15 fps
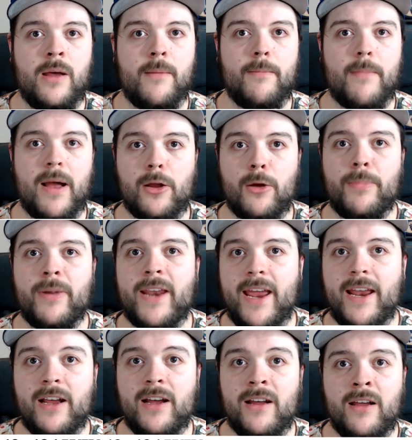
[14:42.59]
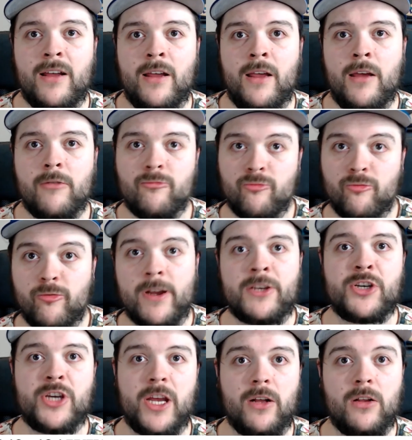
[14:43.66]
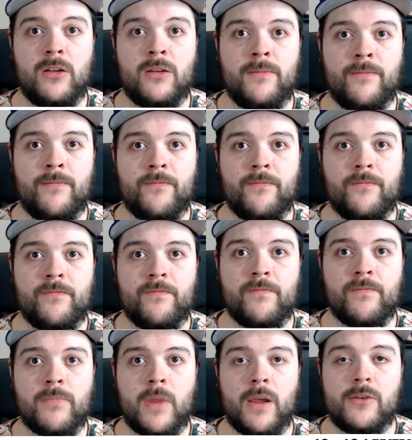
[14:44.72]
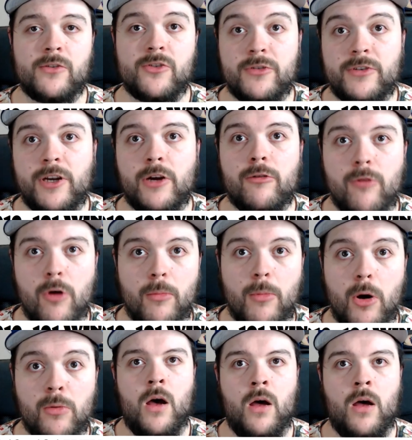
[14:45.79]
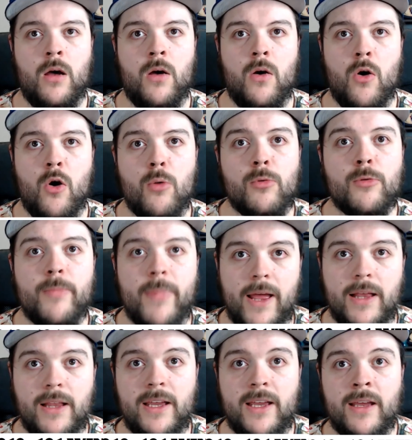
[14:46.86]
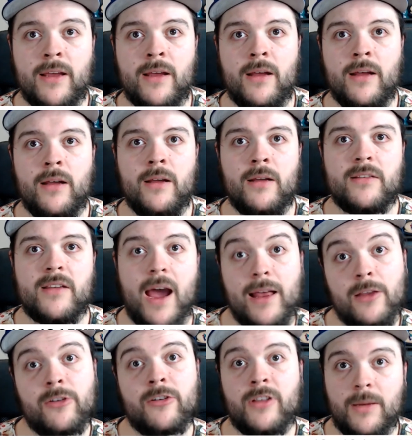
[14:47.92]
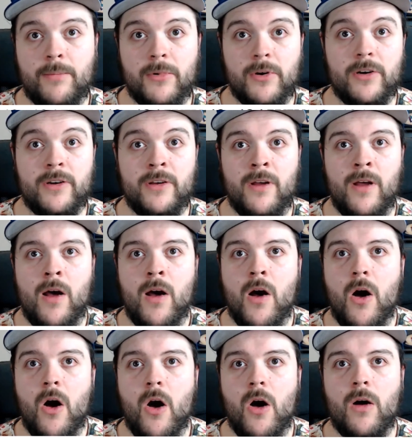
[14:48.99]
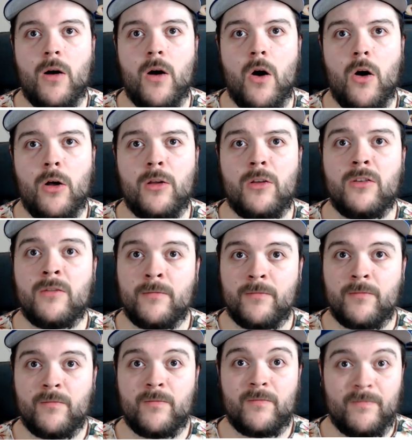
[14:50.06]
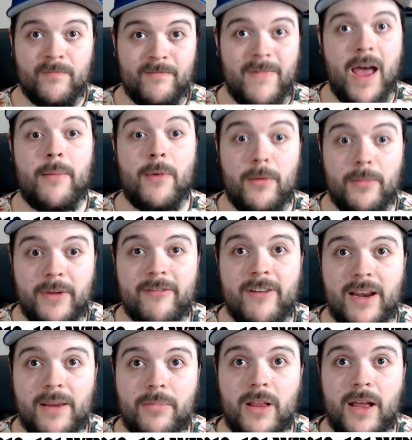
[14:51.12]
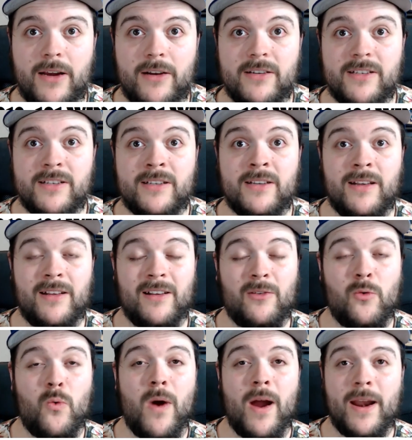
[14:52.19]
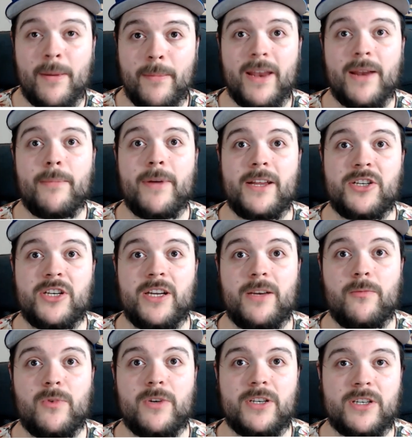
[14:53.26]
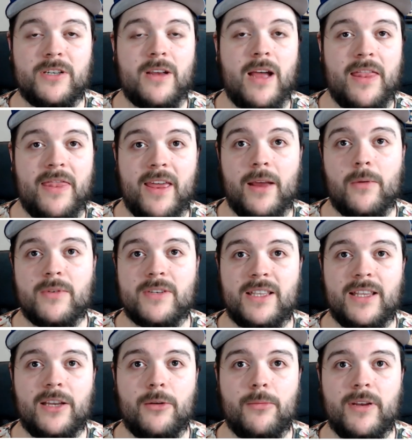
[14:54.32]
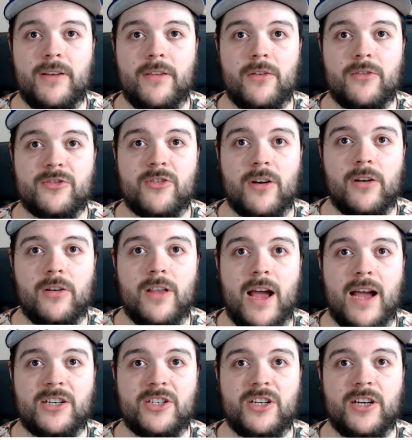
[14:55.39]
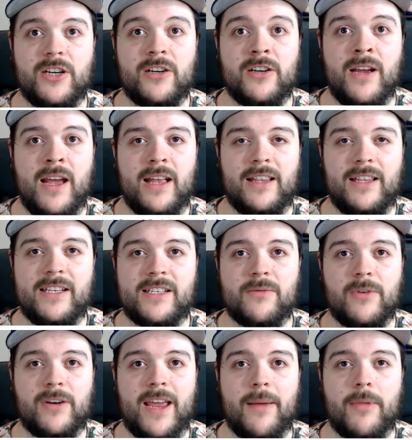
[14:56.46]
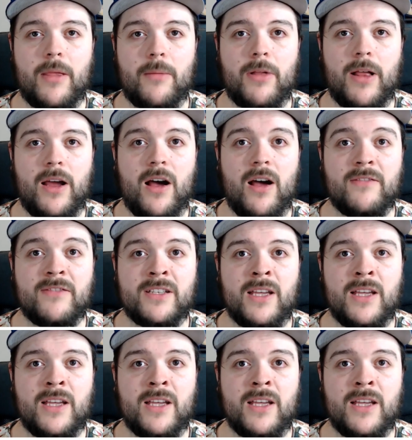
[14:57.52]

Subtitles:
Michael Pineda, Rich Hill, Sergio Romo, Homer Bailey, Tyler Clippard, all MLB-ready players. Quite a bit of pitching, which I think was a little bit of their struggle last year, at least when it came to the playoffs.